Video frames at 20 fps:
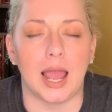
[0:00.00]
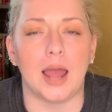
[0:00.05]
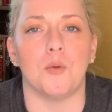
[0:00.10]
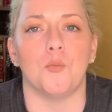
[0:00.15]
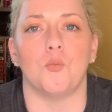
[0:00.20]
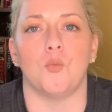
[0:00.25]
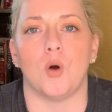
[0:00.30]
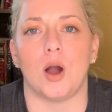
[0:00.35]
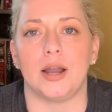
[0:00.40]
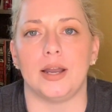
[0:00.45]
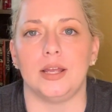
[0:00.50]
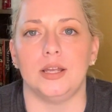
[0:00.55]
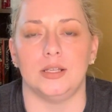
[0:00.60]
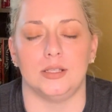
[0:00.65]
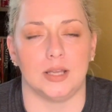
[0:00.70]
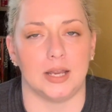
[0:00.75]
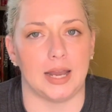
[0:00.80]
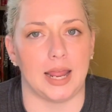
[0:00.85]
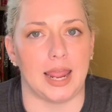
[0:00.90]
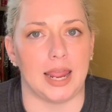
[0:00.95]
And what is
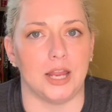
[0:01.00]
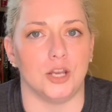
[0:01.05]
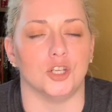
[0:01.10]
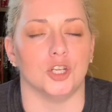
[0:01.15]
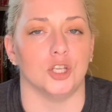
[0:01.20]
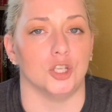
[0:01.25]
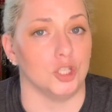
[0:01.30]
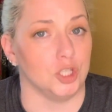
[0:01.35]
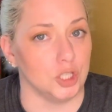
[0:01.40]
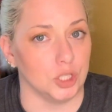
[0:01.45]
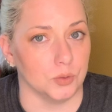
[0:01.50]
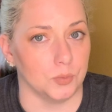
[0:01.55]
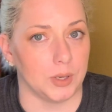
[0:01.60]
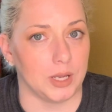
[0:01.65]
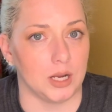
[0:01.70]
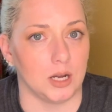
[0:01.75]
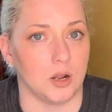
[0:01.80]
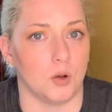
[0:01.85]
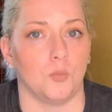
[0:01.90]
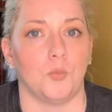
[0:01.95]
an agent
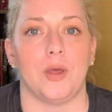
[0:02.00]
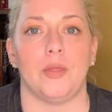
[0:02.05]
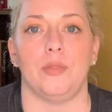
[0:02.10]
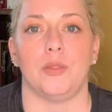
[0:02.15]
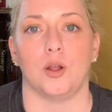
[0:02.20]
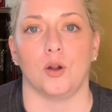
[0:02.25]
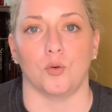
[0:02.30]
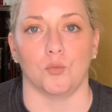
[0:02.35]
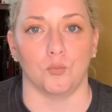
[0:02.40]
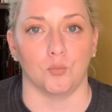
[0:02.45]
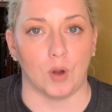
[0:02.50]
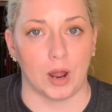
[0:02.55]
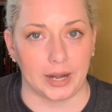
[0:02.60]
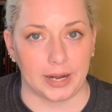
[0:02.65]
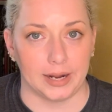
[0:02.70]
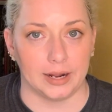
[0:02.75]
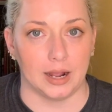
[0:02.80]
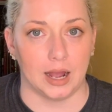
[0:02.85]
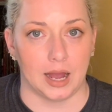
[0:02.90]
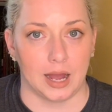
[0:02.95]
doing when they're
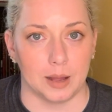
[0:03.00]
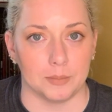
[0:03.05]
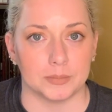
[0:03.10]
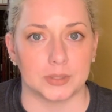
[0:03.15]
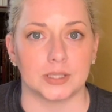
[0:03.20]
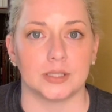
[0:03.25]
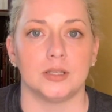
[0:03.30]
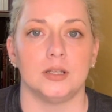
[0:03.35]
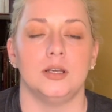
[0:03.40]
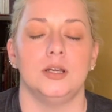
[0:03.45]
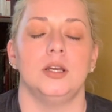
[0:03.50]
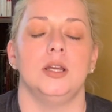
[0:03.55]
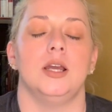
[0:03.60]
running comps?